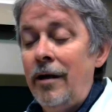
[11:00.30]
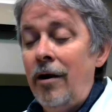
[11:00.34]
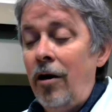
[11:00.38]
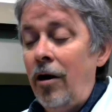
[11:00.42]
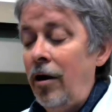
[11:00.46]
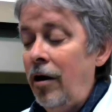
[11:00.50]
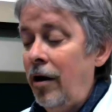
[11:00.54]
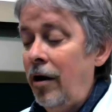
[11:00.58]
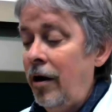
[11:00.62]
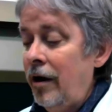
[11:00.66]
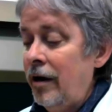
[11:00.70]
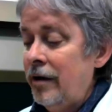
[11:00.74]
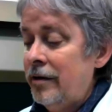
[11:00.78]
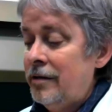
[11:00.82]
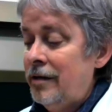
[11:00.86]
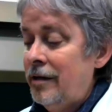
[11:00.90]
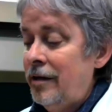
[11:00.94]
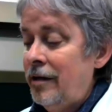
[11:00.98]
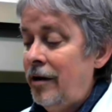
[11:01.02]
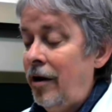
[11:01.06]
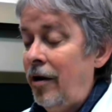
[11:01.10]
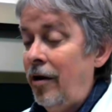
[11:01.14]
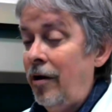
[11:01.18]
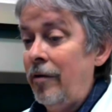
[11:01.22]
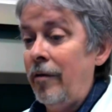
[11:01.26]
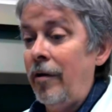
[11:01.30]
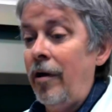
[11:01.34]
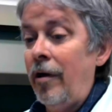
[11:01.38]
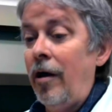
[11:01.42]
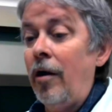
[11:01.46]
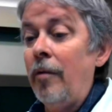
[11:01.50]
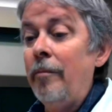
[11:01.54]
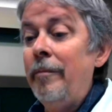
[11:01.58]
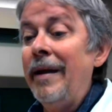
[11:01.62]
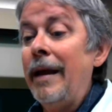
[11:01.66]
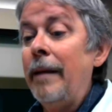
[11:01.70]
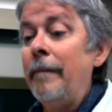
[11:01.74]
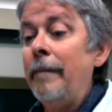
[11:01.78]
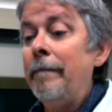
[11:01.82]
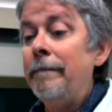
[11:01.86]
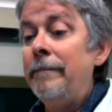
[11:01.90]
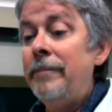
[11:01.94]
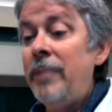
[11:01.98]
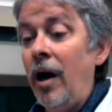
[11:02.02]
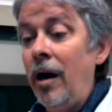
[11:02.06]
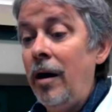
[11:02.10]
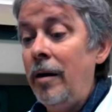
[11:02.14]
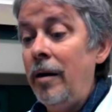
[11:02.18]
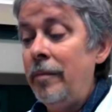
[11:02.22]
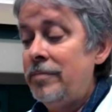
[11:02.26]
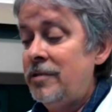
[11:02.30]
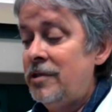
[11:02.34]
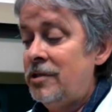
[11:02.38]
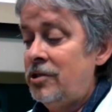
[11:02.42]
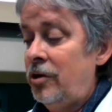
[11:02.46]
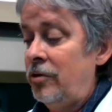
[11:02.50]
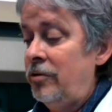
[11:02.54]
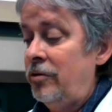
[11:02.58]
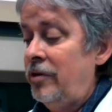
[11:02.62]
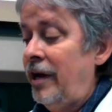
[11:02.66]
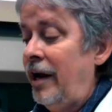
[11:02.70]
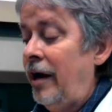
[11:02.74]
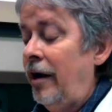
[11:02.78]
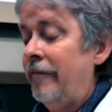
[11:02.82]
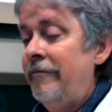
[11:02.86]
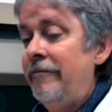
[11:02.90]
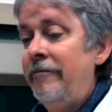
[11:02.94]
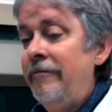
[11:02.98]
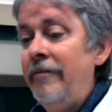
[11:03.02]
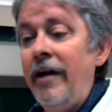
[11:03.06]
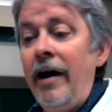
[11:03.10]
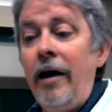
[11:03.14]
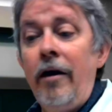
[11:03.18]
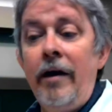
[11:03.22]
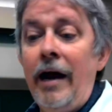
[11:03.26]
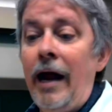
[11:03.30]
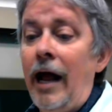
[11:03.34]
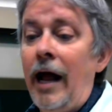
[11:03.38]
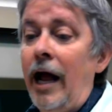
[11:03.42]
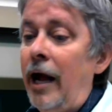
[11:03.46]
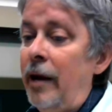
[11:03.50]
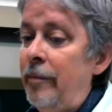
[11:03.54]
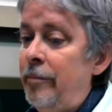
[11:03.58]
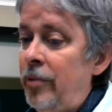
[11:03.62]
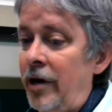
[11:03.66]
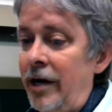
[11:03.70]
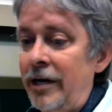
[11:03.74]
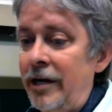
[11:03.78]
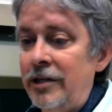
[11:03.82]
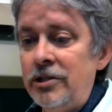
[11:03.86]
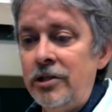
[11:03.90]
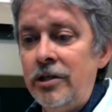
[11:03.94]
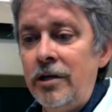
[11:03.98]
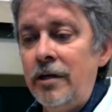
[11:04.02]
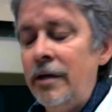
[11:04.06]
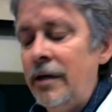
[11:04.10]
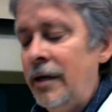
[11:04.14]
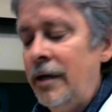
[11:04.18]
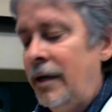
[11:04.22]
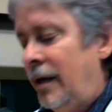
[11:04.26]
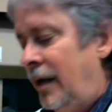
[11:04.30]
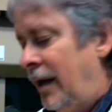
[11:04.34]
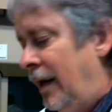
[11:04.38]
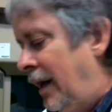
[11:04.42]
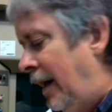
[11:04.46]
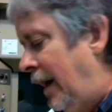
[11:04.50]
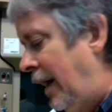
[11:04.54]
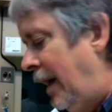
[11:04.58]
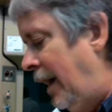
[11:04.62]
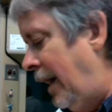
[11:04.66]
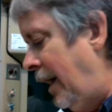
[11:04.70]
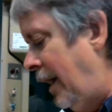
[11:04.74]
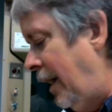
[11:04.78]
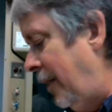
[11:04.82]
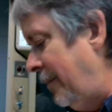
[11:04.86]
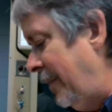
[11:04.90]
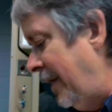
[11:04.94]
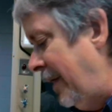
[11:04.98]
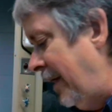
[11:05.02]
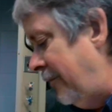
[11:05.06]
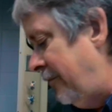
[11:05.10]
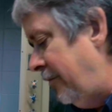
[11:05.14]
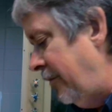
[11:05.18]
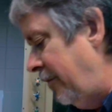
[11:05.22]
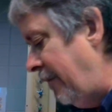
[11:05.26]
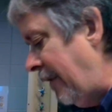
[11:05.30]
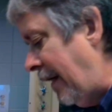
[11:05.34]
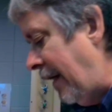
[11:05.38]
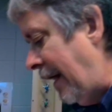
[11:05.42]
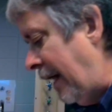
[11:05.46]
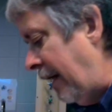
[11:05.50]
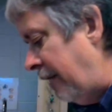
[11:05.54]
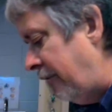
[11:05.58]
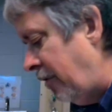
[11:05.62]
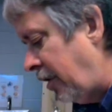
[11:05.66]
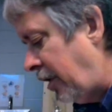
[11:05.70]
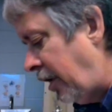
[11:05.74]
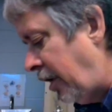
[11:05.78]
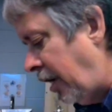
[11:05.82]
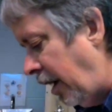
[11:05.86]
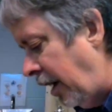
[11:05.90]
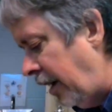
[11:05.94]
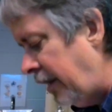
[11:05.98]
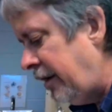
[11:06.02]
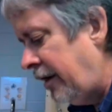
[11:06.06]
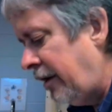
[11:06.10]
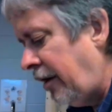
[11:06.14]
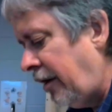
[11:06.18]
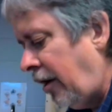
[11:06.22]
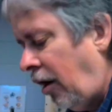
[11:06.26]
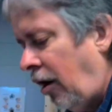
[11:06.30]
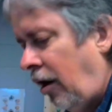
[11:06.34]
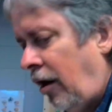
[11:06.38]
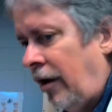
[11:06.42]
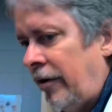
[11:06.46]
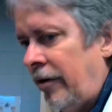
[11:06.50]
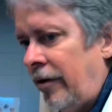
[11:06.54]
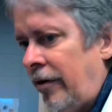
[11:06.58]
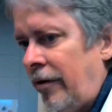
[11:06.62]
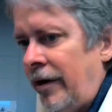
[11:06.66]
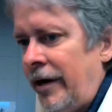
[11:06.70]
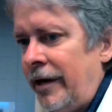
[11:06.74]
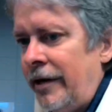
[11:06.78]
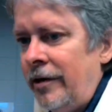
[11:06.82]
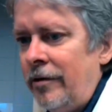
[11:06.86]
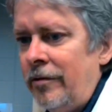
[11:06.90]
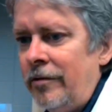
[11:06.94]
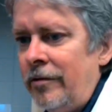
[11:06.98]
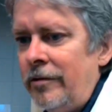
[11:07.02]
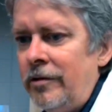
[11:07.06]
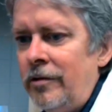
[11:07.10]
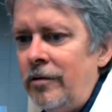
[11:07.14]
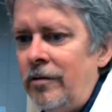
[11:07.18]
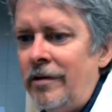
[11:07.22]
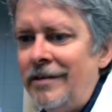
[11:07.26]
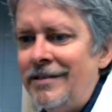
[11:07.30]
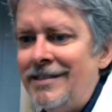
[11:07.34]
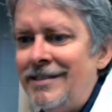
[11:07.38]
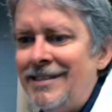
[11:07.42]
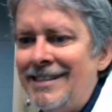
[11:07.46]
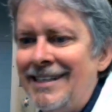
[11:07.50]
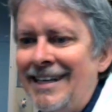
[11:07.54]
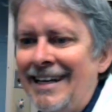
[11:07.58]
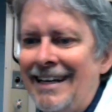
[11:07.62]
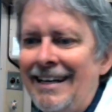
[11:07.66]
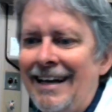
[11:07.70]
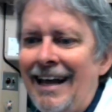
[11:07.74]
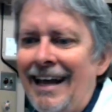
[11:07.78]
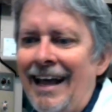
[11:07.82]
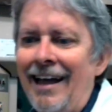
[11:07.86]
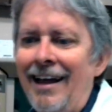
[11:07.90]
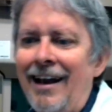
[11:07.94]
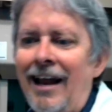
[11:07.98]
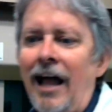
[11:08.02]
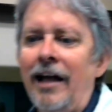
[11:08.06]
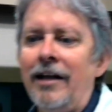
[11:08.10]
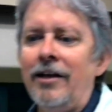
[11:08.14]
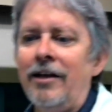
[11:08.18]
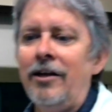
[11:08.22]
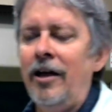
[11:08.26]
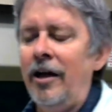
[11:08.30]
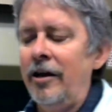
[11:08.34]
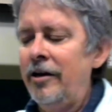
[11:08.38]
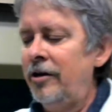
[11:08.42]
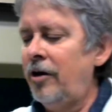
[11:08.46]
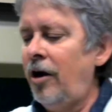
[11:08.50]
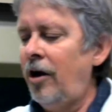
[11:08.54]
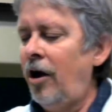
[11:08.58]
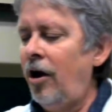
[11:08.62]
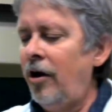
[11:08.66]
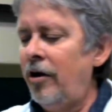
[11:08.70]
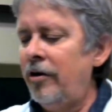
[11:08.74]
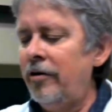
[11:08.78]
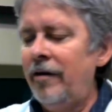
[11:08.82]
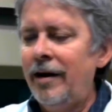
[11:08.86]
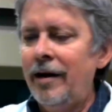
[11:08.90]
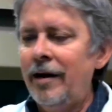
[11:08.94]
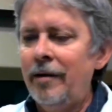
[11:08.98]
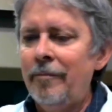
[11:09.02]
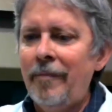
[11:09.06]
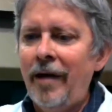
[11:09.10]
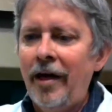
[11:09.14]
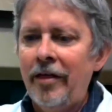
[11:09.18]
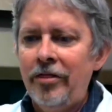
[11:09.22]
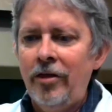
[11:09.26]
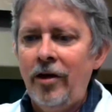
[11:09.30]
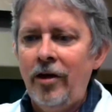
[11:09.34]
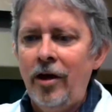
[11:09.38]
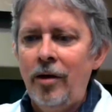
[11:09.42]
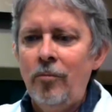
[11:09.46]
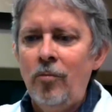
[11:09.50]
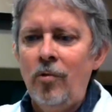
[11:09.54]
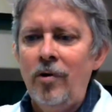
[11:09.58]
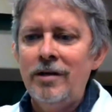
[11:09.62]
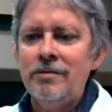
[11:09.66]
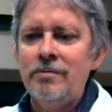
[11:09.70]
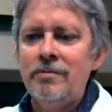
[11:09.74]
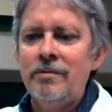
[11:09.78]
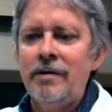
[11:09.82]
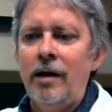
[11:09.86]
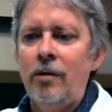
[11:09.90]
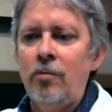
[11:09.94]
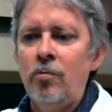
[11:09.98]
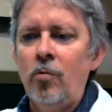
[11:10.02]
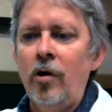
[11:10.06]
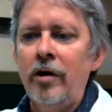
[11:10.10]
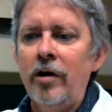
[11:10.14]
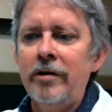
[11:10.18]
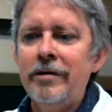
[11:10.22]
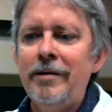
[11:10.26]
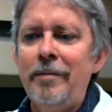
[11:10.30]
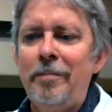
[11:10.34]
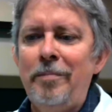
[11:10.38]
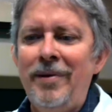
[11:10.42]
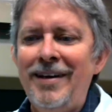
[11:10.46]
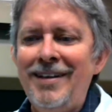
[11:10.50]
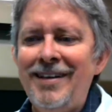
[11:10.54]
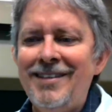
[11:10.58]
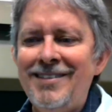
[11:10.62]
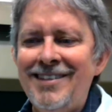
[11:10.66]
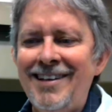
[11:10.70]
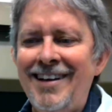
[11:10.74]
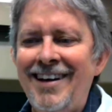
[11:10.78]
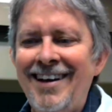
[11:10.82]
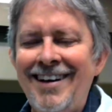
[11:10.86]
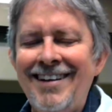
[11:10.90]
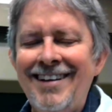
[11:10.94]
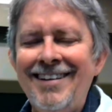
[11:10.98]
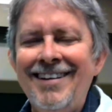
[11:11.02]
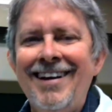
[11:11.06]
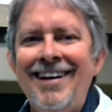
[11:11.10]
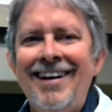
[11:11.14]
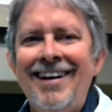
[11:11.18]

heart are being pumped, so they are very high pressure. If you've ever cut an artery, you'll have seen that. I cut an artery in my thumb once when I worked at Pizza Hut.